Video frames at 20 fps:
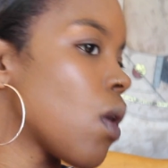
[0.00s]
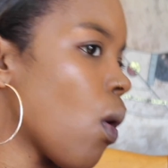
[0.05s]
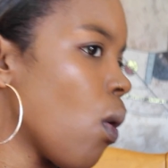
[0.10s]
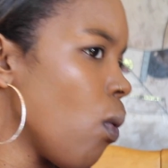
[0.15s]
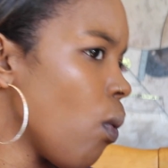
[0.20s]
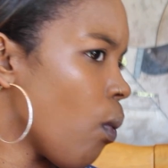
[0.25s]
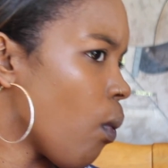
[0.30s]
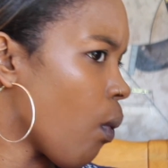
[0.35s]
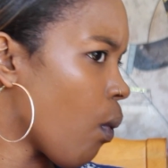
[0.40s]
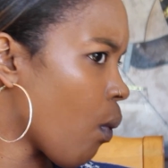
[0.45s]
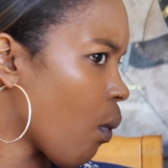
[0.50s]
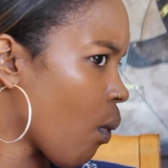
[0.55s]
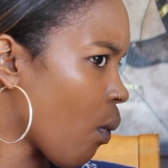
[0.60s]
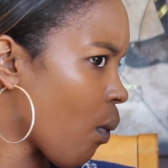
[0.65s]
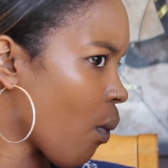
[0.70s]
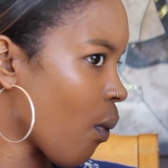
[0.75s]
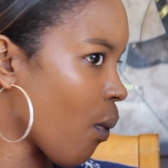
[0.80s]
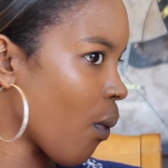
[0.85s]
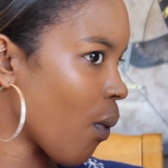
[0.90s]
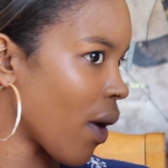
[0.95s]
Oh,
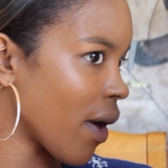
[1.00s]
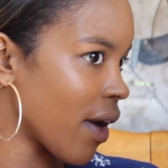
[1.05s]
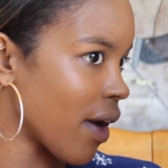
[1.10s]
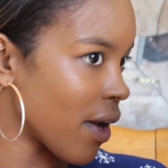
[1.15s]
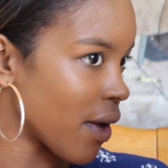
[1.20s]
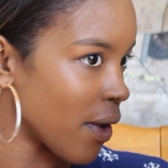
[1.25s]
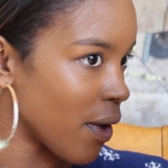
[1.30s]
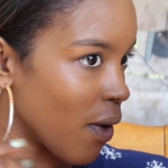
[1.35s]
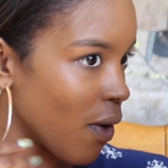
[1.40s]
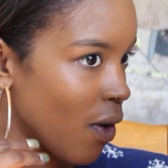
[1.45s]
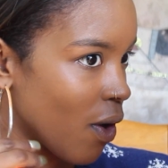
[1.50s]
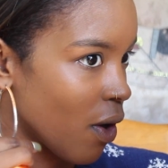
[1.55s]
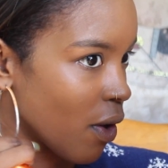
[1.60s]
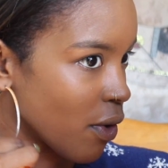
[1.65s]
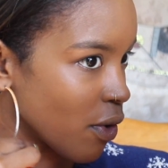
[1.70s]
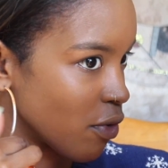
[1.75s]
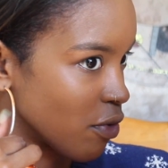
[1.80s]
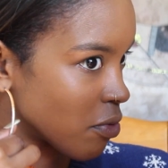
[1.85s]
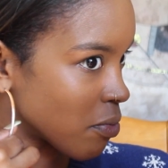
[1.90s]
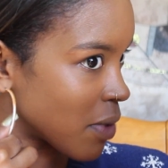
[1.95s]
got it all
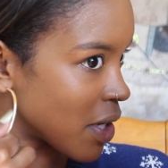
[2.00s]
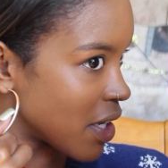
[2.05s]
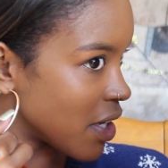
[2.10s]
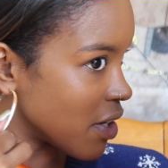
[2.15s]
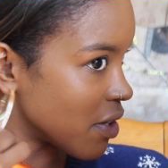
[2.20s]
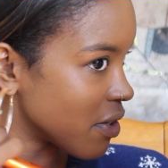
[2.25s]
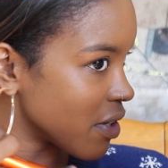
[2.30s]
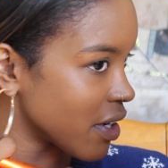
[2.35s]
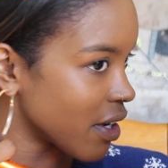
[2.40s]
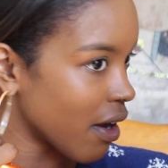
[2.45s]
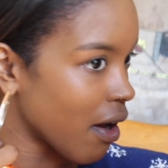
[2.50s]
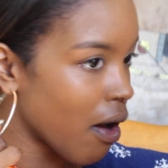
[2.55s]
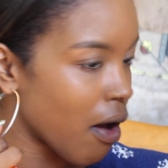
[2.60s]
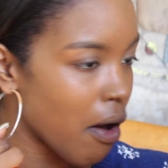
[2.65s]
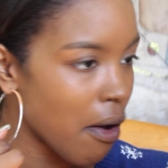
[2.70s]
over my earring.